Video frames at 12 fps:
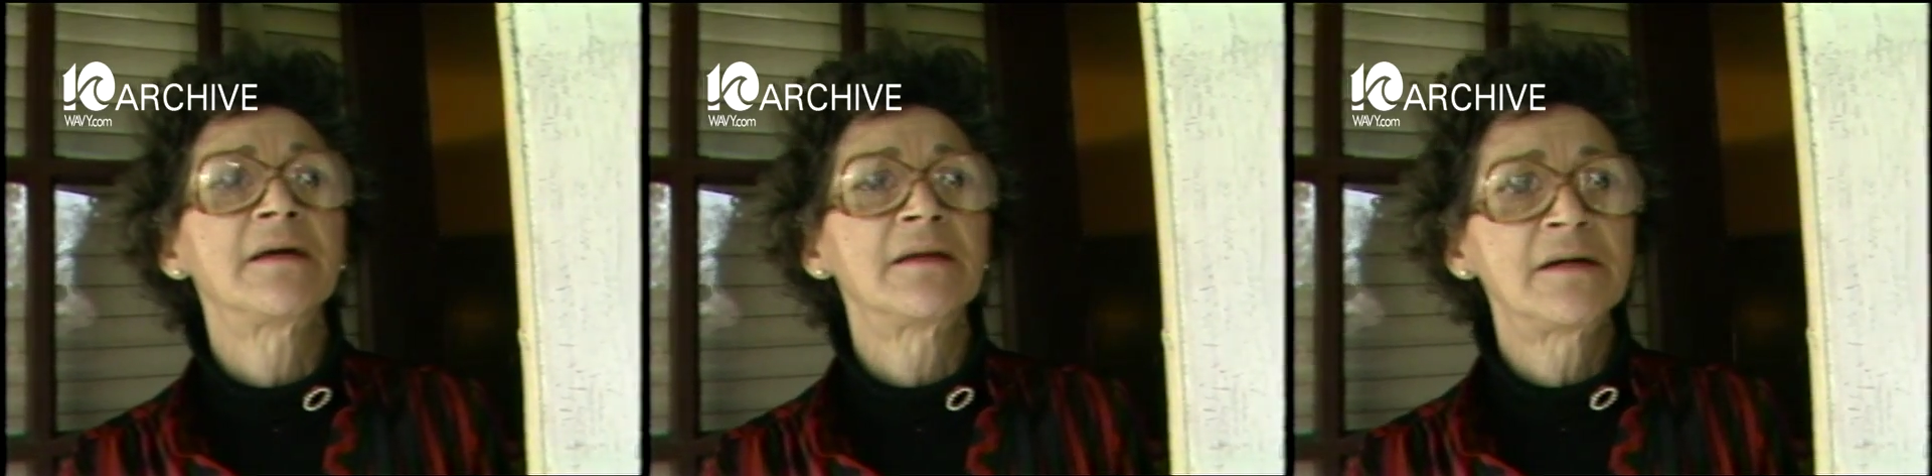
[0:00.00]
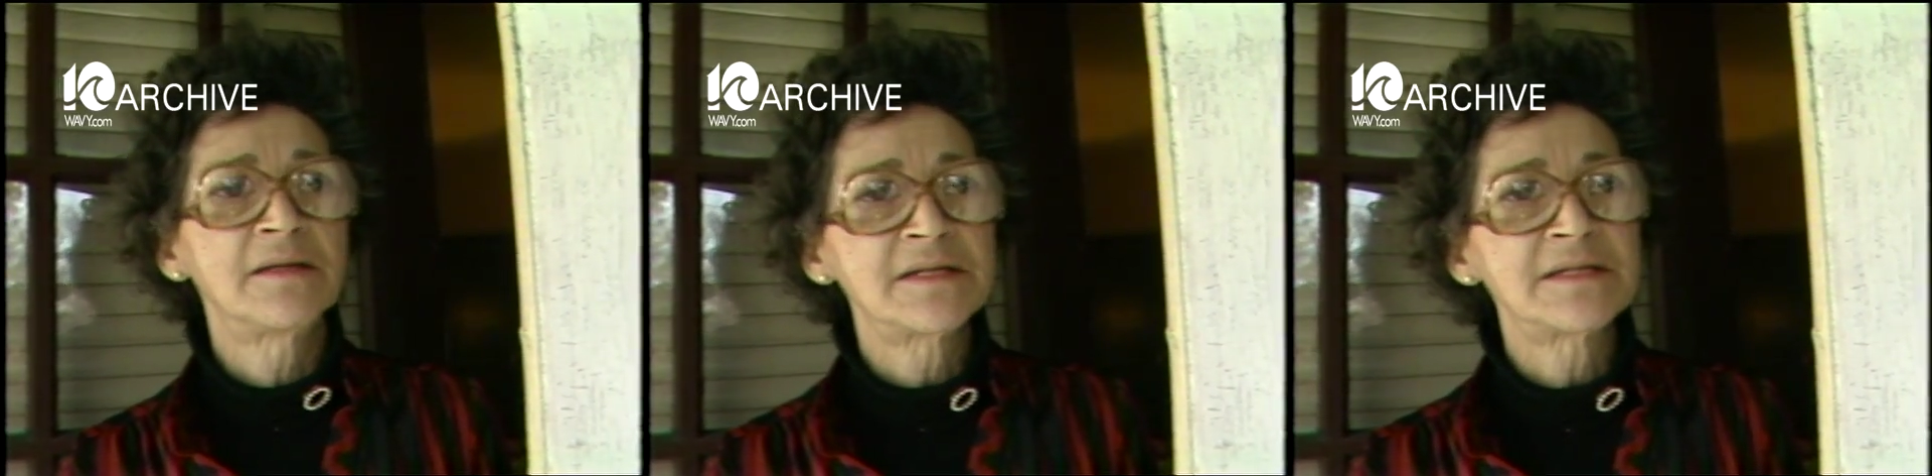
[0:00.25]
and
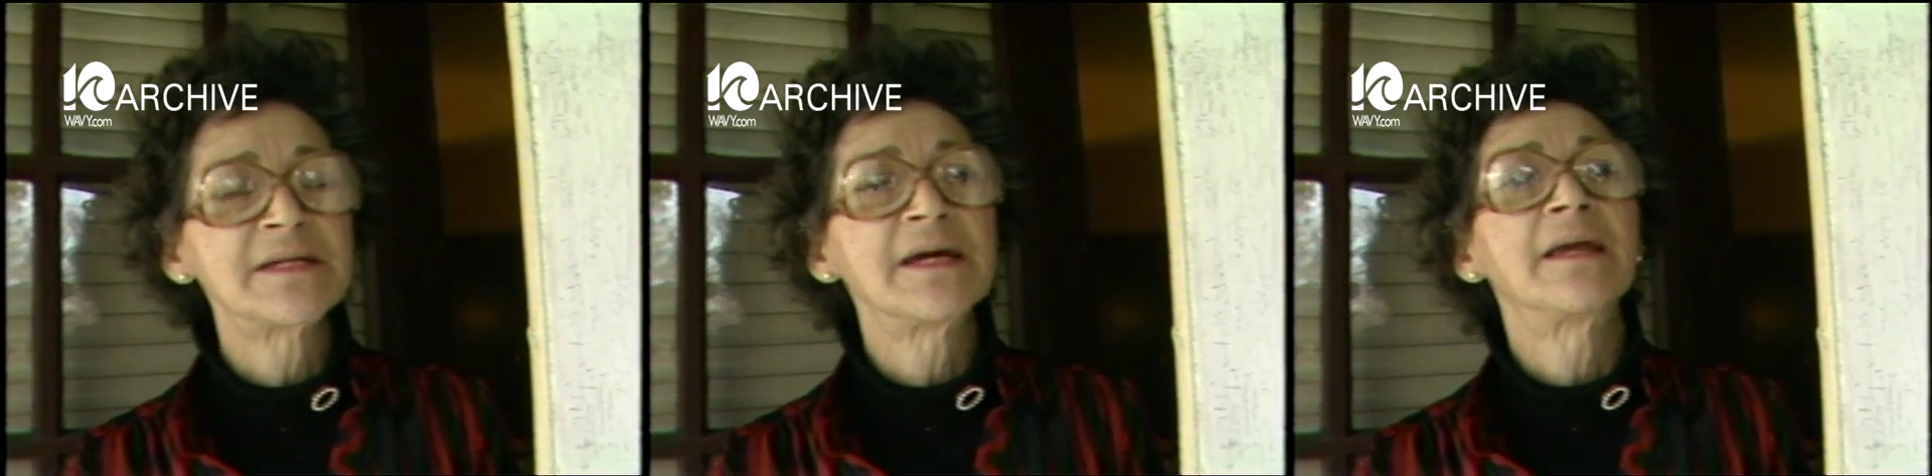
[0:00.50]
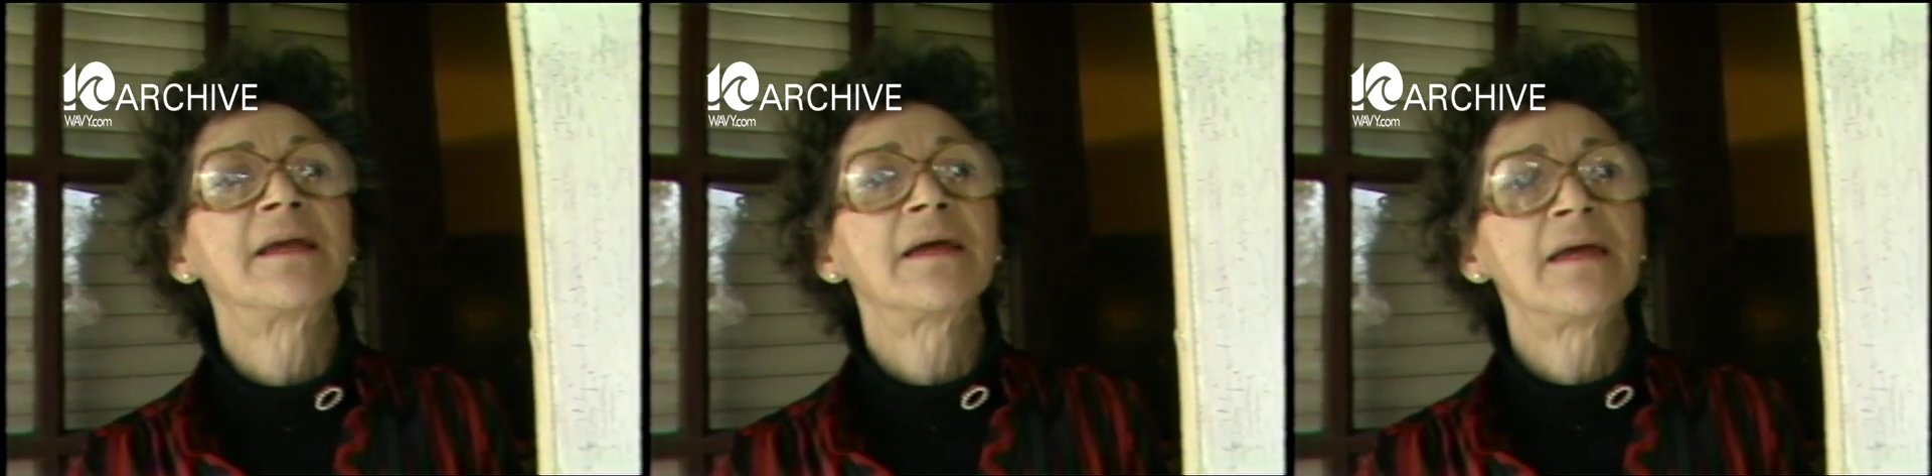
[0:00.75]

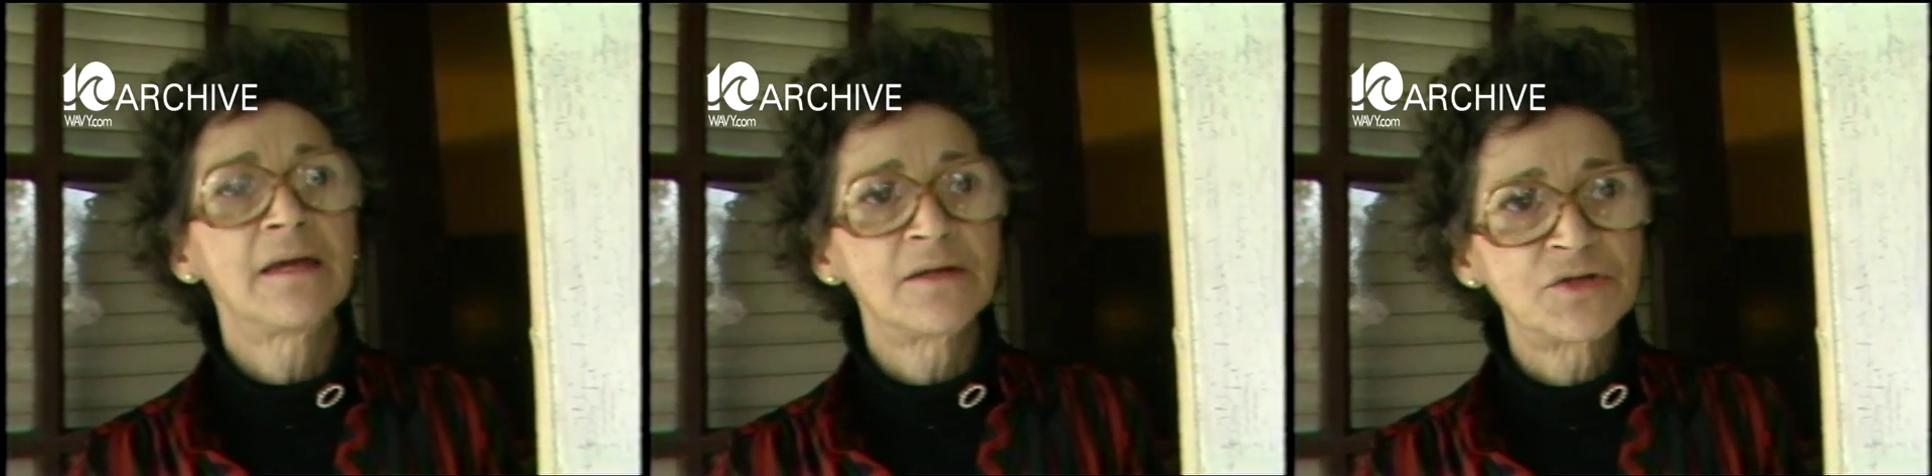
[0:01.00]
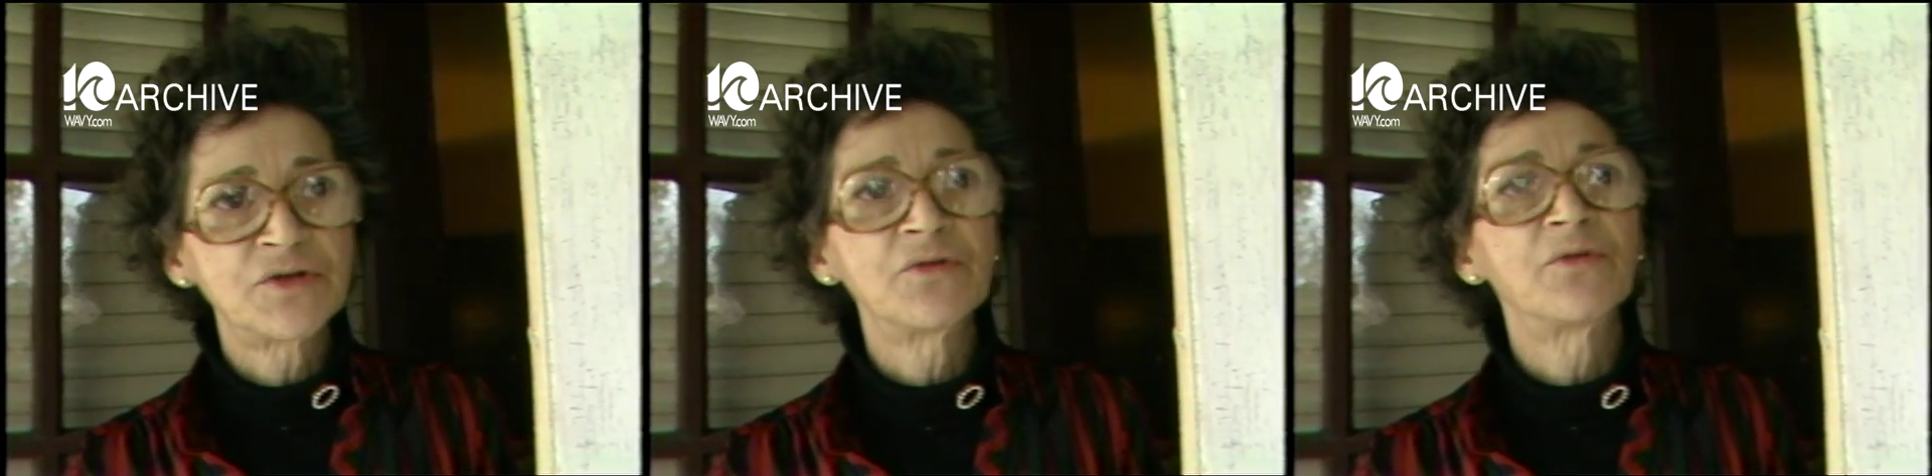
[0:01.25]
understanding
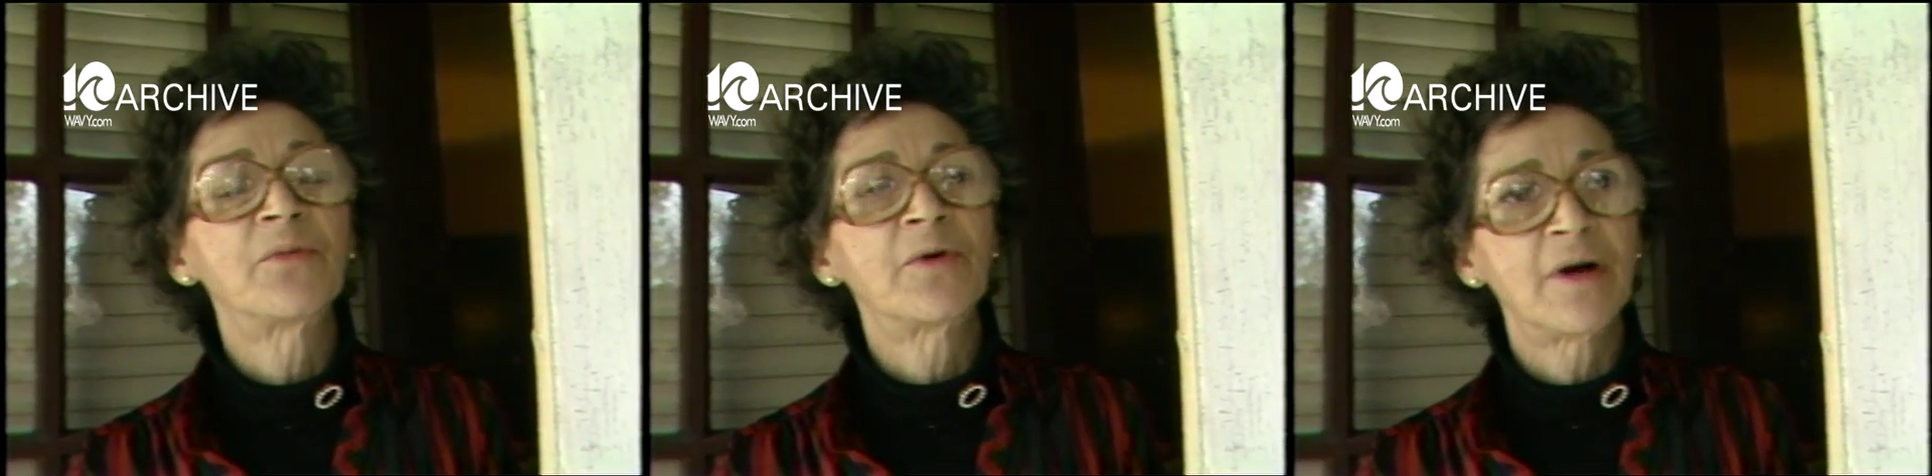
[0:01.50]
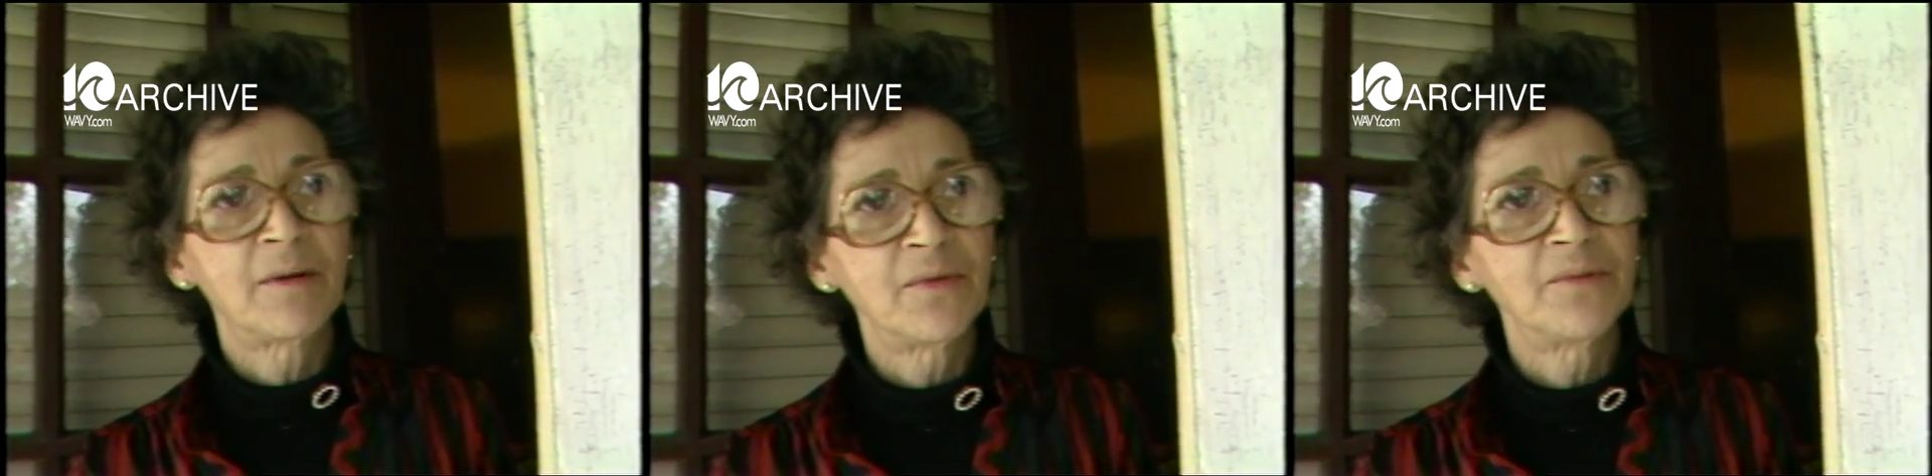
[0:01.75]
into the
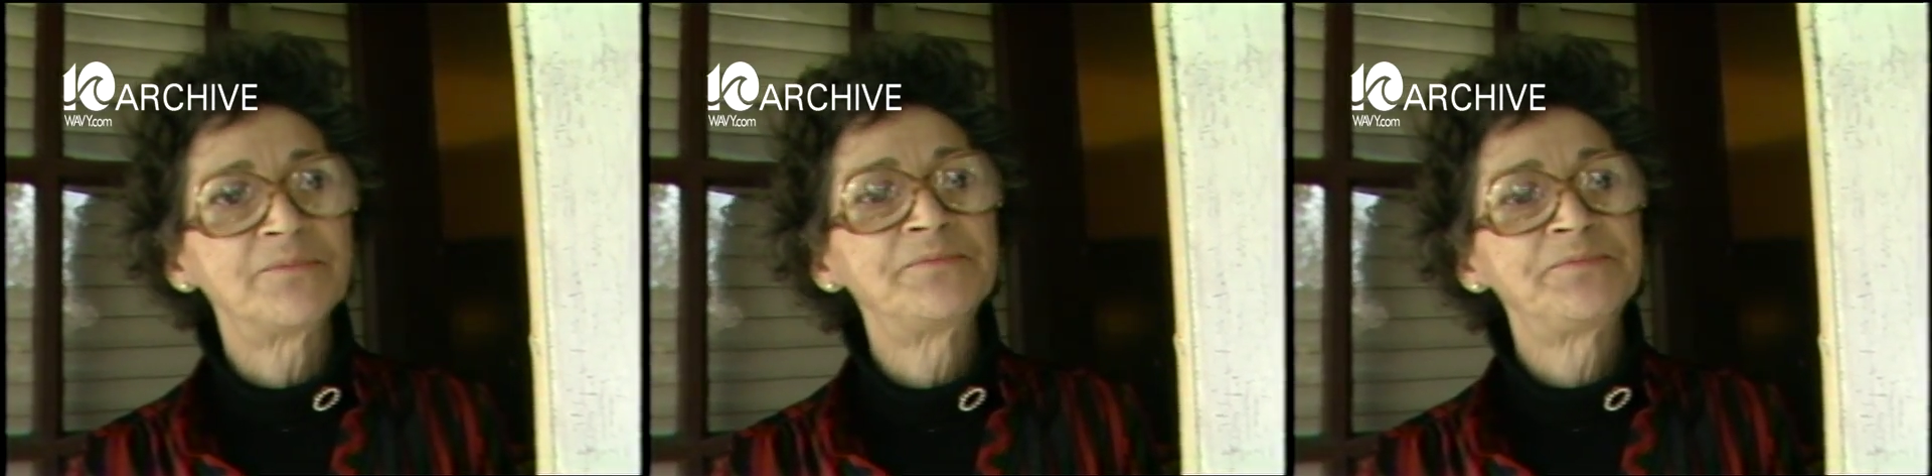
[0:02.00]
problem.